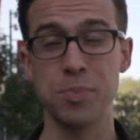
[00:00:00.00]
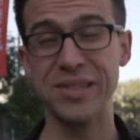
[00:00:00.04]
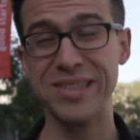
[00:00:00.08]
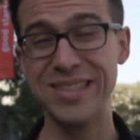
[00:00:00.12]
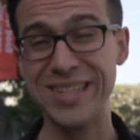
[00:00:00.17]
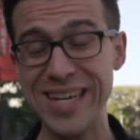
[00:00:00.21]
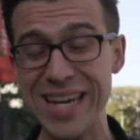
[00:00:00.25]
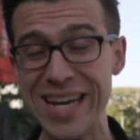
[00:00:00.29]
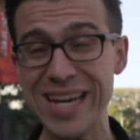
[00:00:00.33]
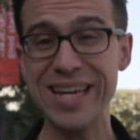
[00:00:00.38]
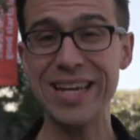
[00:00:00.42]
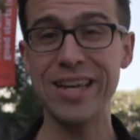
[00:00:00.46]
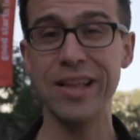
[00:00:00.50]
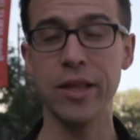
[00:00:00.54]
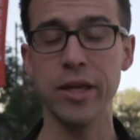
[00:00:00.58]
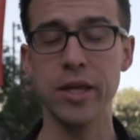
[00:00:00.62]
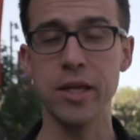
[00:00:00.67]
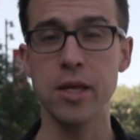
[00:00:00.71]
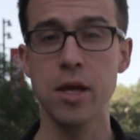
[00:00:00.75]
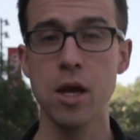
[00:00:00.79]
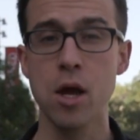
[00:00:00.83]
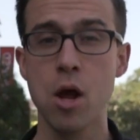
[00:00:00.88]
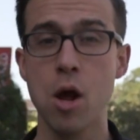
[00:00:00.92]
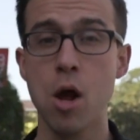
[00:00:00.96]

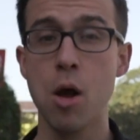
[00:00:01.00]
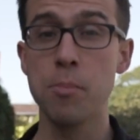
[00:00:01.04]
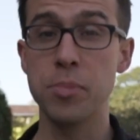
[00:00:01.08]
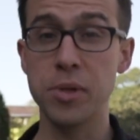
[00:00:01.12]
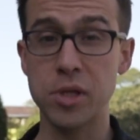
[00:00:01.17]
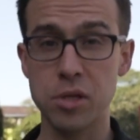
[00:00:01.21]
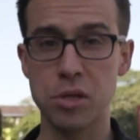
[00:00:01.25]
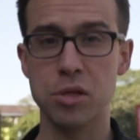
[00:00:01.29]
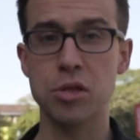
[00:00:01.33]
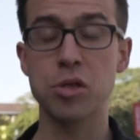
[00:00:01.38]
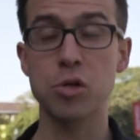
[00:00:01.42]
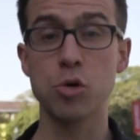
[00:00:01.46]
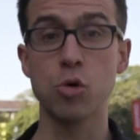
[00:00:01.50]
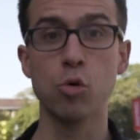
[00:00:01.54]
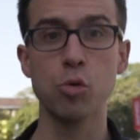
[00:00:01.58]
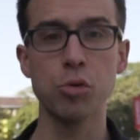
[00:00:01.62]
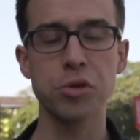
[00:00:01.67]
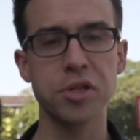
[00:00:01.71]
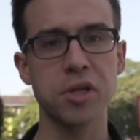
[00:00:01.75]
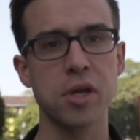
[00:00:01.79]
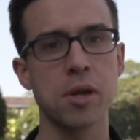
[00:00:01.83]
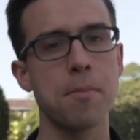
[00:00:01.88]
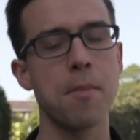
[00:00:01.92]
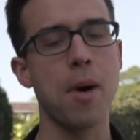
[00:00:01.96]
particularly because
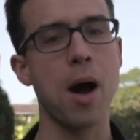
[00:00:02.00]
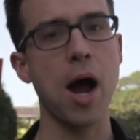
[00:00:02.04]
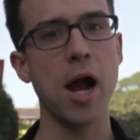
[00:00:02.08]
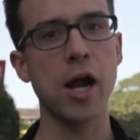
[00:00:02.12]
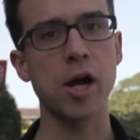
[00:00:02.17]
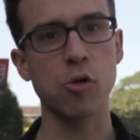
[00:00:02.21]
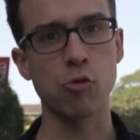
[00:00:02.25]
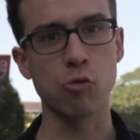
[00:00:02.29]
schools can mark